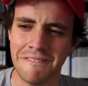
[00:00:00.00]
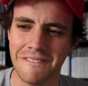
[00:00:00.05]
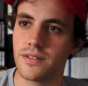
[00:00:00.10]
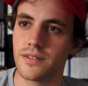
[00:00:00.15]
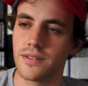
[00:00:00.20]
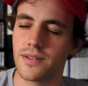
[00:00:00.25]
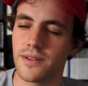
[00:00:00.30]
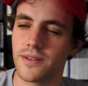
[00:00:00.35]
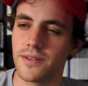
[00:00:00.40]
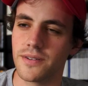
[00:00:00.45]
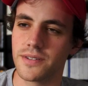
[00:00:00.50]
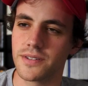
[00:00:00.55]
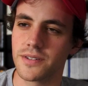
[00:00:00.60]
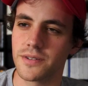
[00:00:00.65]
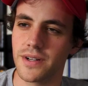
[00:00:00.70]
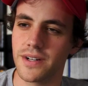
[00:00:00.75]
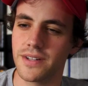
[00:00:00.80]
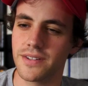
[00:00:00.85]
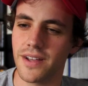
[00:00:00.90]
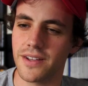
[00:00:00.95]
So
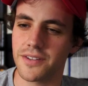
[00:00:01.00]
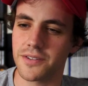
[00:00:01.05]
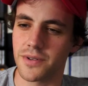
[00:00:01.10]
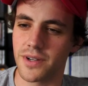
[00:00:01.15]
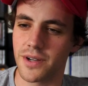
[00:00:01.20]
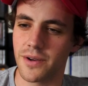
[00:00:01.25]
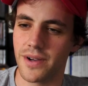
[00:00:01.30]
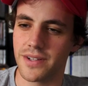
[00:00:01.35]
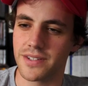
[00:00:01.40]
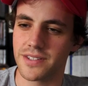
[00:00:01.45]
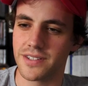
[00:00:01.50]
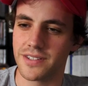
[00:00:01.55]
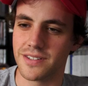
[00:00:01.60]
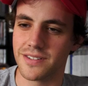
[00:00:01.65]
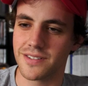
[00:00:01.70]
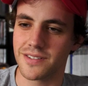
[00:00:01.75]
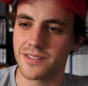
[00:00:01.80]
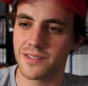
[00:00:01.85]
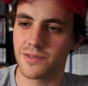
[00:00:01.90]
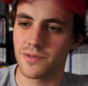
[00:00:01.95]
Serena's asked 3
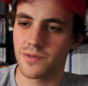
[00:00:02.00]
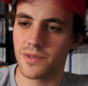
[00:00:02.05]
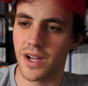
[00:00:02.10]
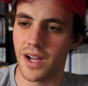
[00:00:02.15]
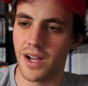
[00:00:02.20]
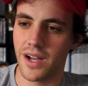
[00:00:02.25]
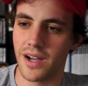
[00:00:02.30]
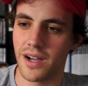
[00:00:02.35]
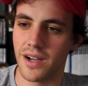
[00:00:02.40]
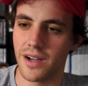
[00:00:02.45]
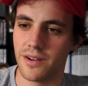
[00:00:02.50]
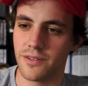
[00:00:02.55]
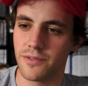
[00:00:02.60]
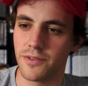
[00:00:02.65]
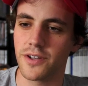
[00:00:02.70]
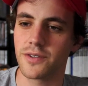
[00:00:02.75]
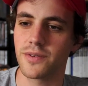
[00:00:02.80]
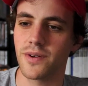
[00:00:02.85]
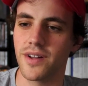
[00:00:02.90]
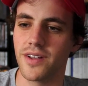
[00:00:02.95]
questions.
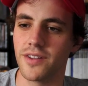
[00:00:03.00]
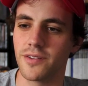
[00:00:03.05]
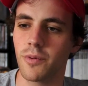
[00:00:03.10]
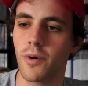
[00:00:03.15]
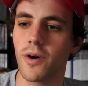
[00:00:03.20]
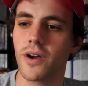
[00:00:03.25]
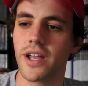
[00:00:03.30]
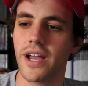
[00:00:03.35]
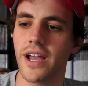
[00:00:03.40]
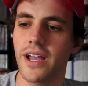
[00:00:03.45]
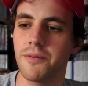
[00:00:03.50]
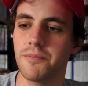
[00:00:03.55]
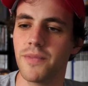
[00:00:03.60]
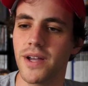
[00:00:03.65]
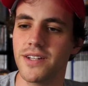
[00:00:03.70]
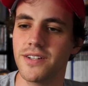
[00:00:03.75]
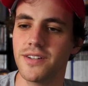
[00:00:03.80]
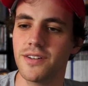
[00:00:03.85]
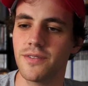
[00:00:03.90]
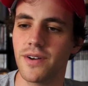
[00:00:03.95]
First one is, what game
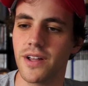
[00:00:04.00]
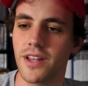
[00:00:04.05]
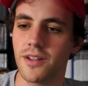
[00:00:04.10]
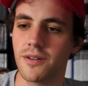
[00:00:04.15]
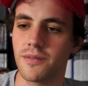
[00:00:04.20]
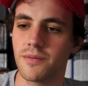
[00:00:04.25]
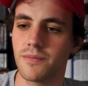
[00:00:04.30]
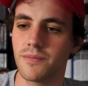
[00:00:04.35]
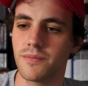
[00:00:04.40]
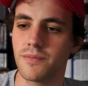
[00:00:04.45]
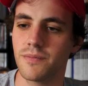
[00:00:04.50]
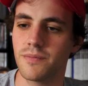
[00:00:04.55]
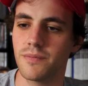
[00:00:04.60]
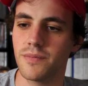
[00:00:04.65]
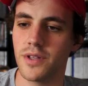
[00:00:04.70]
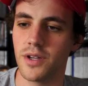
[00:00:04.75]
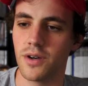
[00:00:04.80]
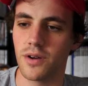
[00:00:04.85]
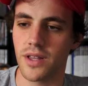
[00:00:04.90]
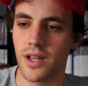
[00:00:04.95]
made you develop
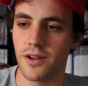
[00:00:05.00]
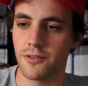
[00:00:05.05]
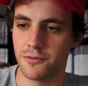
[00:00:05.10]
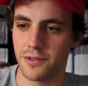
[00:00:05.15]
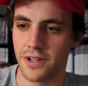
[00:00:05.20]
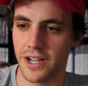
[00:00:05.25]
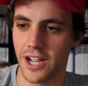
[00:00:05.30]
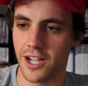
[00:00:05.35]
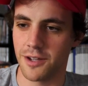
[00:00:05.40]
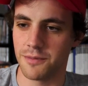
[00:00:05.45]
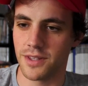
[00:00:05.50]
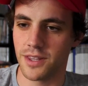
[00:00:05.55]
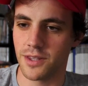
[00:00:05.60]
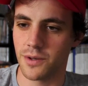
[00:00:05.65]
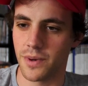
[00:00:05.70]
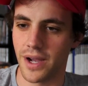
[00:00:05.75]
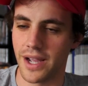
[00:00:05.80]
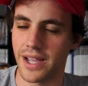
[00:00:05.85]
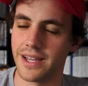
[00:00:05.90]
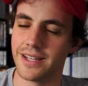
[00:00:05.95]
your love for gaming the
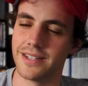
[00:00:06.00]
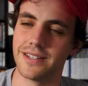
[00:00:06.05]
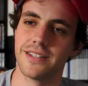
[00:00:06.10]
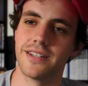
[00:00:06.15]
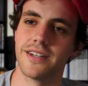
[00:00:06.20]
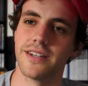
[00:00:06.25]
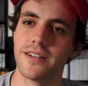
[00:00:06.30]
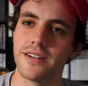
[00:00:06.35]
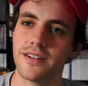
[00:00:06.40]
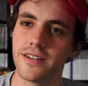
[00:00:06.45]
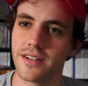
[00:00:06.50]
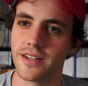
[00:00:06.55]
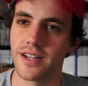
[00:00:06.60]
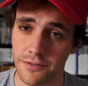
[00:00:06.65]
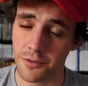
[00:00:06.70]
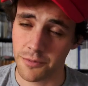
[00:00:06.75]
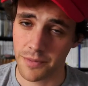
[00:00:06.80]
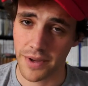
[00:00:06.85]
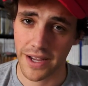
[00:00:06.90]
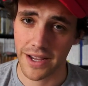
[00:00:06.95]
way it did?
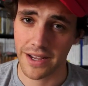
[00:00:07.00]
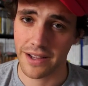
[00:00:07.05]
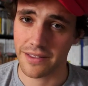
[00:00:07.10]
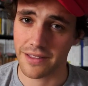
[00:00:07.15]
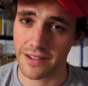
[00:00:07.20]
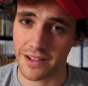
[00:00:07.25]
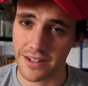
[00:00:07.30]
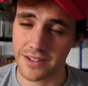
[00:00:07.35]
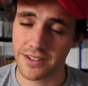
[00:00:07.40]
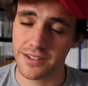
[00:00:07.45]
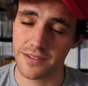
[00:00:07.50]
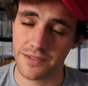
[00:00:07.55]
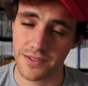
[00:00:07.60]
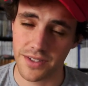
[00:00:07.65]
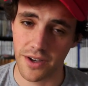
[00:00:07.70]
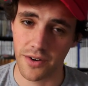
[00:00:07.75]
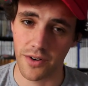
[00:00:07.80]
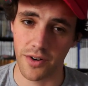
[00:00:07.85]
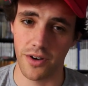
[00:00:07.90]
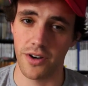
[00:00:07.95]
For me, The Legend of
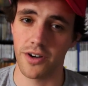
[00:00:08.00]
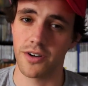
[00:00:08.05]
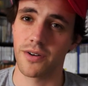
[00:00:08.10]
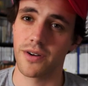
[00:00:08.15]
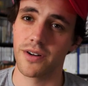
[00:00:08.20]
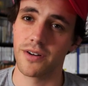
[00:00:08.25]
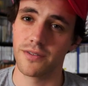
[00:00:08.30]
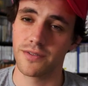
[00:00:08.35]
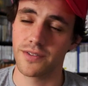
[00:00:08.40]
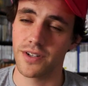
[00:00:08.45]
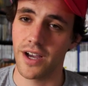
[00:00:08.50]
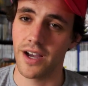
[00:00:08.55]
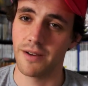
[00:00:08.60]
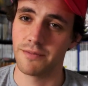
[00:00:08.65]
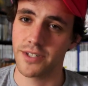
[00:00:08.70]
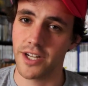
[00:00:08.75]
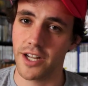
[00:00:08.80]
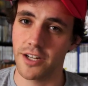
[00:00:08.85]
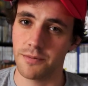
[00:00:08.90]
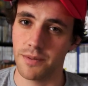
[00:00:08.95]
Zelda Ocarina of Time
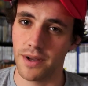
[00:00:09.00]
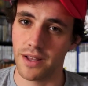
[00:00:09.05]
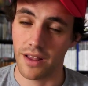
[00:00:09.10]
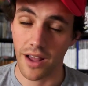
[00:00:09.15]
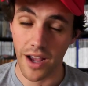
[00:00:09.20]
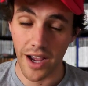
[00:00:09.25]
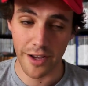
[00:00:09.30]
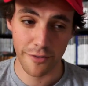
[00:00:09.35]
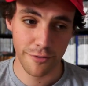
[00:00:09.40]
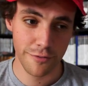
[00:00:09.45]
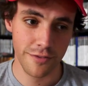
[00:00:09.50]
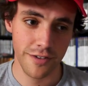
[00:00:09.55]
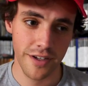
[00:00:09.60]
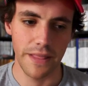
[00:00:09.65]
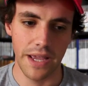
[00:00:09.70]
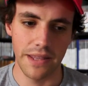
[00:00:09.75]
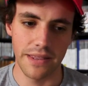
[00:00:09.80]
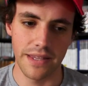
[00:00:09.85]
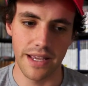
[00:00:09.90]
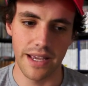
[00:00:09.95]
changed my life,
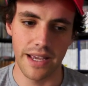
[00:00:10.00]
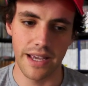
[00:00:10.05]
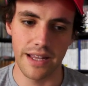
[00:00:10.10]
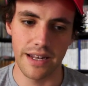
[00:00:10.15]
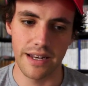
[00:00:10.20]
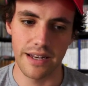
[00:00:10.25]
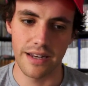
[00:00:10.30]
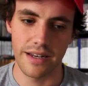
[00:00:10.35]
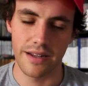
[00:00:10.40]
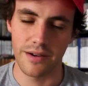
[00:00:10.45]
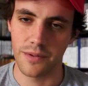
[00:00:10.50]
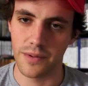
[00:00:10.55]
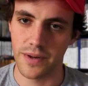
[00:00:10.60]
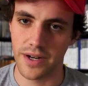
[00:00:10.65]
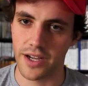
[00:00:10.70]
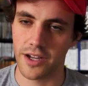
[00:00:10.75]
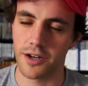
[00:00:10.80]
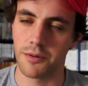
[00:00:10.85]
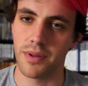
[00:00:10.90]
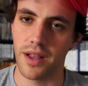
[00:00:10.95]
and then when
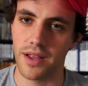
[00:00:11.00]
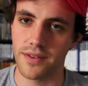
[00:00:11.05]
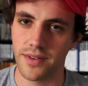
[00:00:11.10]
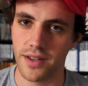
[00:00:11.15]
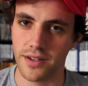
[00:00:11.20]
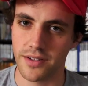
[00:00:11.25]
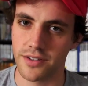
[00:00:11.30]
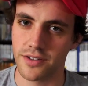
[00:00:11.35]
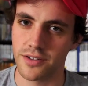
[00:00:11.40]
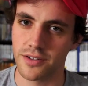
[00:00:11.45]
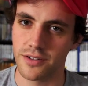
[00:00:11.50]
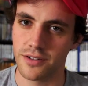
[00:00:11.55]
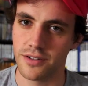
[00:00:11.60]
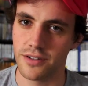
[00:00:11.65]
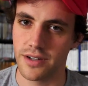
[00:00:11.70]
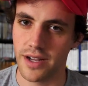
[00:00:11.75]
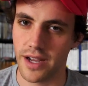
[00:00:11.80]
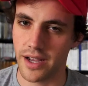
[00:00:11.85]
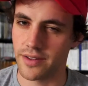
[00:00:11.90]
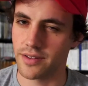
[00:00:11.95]
I got a PlayStation
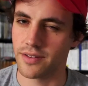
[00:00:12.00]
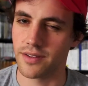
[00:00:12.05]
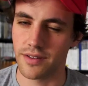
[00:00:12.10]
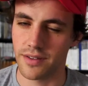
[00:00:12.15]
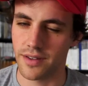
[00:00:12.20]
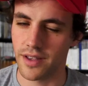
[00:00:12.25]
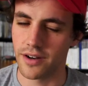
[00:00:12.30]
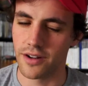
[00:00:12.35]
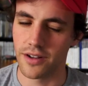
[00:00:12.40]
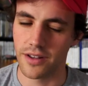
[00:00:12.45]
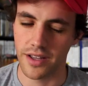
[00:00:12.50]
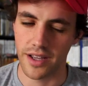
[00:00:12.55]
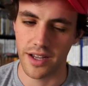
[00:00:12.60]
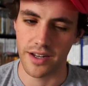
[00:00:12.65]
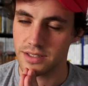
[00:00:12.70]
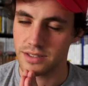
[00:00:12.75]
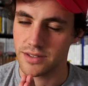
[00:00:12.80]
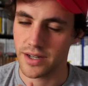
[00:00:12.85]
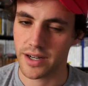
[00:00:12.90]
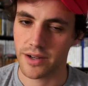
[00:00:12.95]
2, as I said earlier,
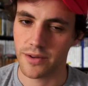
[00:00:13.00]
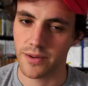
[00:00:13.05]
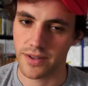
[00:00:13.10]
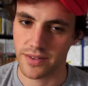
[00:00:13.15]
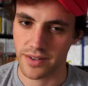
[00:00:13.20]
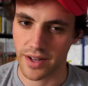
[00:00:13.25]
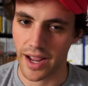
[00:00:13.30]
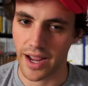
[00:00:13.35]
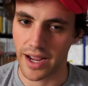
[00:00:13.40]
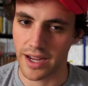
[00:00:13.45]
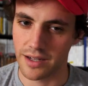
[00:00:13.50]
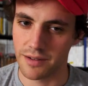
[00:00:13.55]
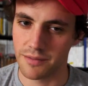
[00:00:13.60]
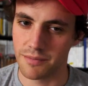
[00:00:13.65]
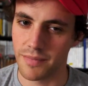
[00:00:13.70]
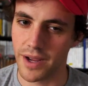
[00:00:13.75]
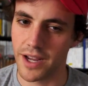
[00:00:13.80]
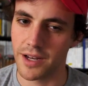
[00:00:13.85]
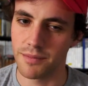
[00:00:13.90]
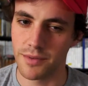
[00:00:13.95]
Dragon Quest VIII
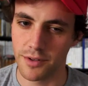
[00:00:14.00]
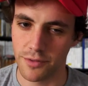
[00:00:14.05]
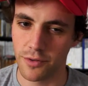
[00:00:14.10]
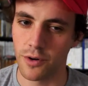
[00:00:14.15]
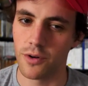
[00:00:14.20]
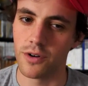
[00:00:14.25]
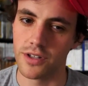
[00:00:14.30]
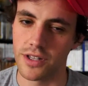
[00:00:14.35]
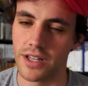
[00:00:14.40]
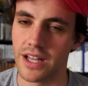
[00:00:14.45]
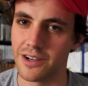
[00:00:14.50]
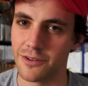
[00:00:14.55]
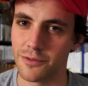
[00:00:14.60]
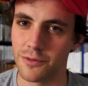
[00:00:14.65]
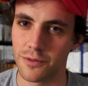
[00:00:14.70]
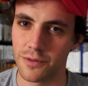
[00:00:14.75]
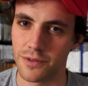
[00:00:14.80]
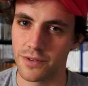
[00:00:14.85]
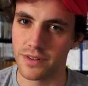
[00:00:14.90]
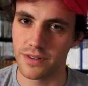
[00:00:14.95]
made me fall in
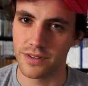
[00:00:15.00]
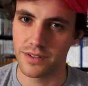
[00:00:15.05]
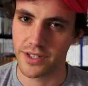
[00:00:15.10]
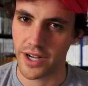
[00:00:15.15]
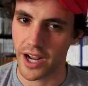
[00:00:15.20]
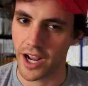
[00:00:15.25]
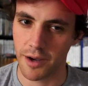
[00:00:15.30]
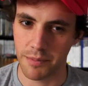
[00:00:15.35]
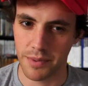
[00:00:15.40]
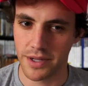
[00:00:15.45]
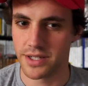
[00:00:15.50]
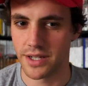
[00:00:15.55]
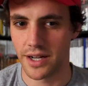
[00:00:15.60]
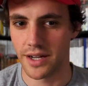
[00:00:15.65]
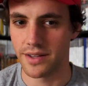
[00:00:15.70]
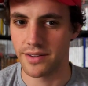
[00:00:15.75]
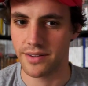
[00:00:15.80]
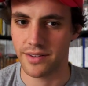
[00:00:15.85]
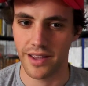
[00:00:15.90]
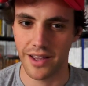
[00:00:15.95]
love with
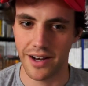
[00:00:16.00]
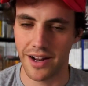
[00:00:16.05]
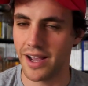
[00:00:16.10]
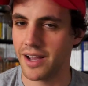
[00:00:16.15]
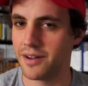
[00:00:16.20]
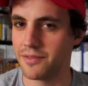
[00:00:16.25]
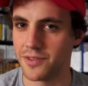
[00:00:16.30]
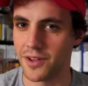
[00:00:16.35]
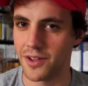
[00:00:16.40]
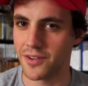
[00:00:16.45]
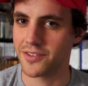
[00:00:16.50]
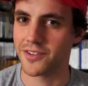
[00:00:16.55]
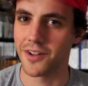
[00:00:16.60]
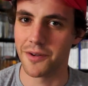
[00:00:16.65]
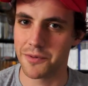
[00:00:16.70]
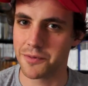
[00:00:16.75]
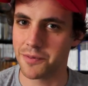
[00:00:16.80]
JRPGs, and I have not stopped